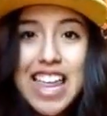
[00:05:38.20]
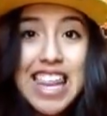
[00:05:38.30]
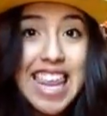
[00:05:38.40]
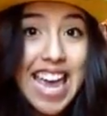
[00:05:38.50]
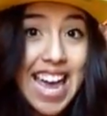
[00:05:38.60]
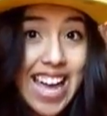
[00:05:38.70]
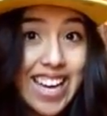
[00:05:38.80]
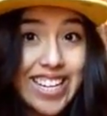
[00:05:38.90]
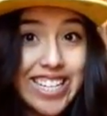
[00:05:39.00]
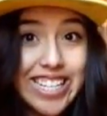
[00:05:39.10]

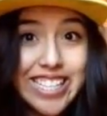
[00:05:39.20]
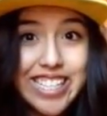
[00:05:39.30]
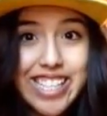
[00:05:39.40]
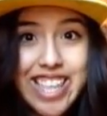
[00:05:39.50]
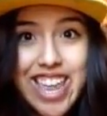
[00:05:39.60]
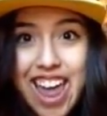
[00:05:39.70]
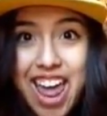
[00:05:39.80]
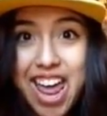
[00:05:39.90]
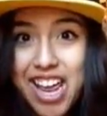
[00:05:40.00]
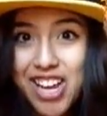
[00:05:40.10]
That is the
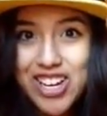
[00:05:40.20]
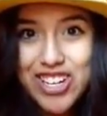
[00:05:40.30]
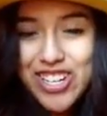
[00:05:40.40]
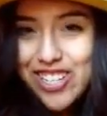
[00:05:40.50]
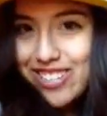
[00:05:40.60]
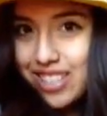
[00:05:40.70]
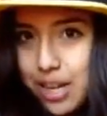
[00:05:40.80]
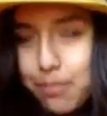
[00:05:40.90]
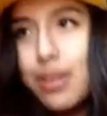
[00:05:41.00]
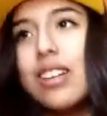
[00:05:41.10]
anger
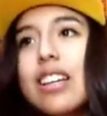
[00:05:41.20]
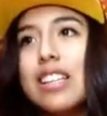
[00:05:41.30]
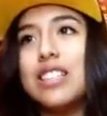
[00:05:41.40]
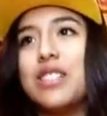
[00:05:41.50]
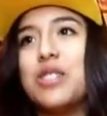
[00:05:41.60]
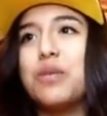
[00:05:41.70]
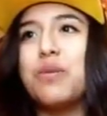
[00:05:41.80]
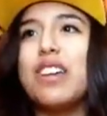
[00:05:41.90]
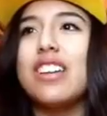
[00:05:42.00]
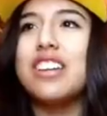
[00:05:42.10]
step. This is
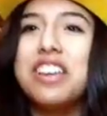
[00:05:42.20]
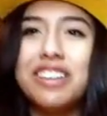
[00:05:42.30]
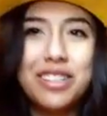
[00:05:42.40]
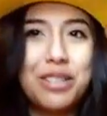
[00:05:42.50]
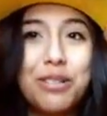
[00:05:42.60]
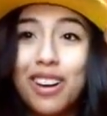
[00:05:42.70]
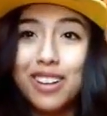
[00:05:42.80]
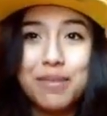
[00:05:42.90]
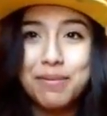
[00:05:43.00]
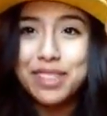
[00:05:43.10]
when you are
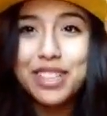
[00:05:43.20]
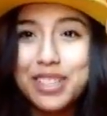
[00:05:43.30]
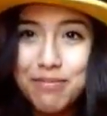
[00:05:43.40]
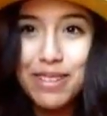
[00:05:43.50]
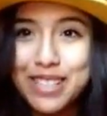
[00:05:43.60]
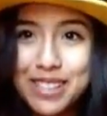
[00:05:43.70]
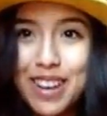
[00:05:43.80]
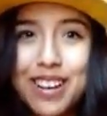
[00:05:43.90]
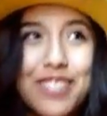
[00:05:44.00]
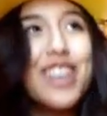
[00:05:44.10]
completely pissed
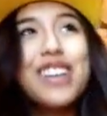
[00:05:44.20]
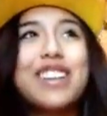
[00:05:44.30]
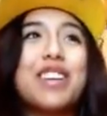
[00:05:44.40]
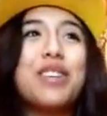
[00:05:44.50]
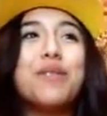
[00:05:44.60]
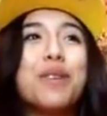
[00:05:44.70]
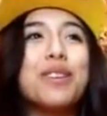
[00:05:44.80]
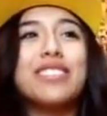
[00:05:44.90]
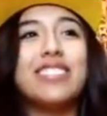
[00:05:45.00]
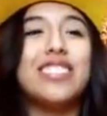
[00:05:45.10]
off. Like
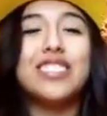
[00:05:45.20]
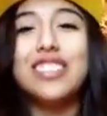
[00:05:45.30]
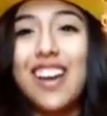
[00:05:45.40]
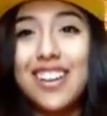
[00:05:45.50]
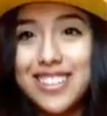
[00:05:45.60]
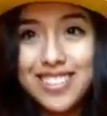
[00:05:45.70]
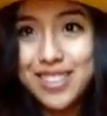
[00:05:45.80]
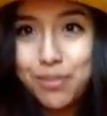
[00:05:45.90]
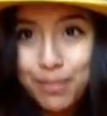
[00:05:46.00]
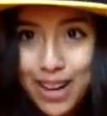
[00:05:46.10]
you're not
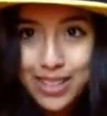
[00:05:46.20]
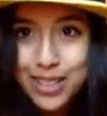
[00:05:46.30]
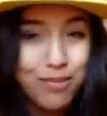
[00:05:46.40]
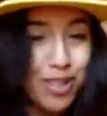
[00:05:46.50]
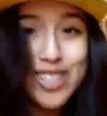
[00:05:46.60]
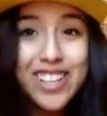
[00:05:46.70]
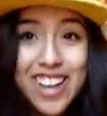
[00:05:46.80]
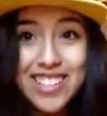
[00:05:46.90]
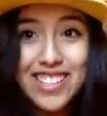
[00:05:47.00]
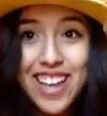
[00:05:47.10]
depressed anymore. You're
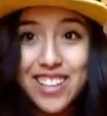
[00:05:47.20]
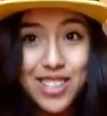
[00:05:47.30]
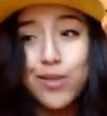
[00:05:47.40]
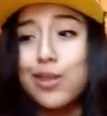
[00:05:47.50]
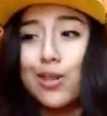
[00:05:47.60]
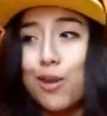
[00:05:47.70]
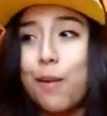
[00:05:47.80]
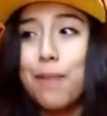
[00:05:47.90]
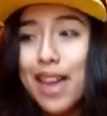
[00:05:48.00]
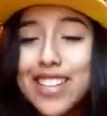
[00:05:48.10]
not sad. This is when you
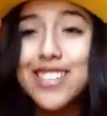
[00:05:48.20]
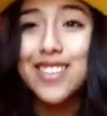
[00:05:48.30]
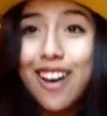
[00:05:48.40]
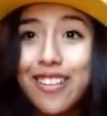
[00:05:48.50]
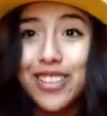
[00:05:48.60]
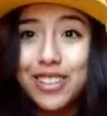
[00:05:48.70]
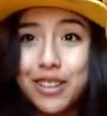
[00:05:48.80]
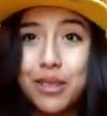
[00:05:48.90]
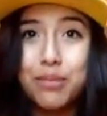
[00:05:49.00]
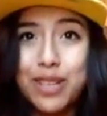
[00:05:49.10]
are pissed off at the
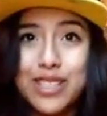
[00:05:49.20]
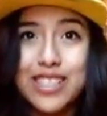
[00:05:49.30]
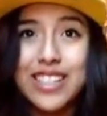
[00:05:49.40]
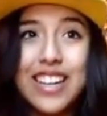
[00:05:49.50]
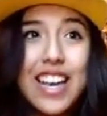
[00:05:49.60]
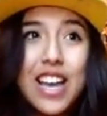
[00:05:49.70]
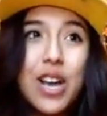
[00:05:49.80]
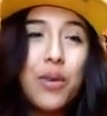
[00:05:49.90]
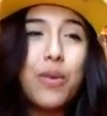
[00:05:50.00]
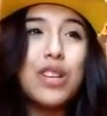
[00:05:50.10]
other person.
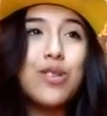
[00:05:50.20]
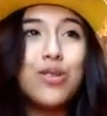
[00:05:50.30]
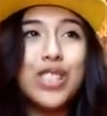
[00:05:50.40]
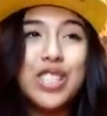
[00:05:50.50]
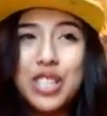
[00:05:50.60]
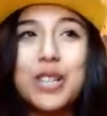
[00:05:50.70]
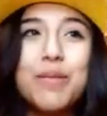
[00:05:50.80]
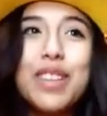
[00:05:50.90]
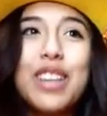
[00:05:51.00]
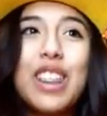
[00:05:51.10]
When you
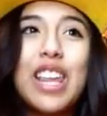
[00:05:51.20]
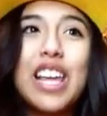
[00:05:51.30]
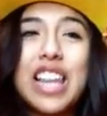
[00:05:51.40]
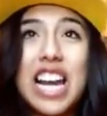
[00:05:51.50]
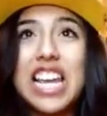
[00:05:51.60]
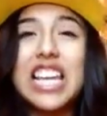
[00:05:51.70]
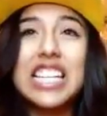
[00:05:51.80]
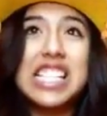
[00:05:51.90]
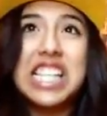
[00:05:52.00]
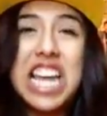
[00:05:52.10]
legitimately think that he
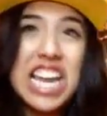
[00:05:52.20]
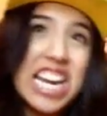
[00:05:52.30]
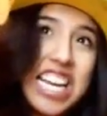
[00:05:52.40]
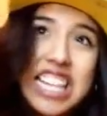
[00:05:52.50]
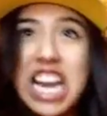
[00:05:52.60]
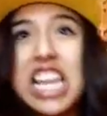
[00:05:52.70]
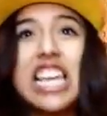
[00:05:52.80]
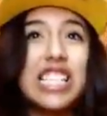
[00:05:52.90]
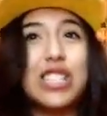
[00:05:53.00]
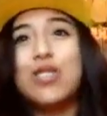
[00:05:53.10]
is an idiot, that
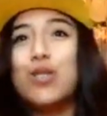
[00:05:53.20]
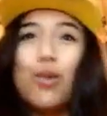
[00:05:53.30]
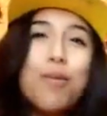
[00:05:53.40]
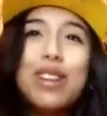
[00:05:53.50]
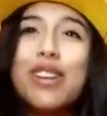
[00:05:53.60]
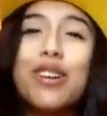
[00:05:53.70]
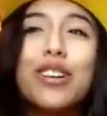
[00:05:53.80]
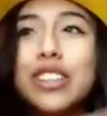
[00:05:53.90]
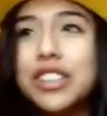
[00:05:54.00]
he is a stupid little...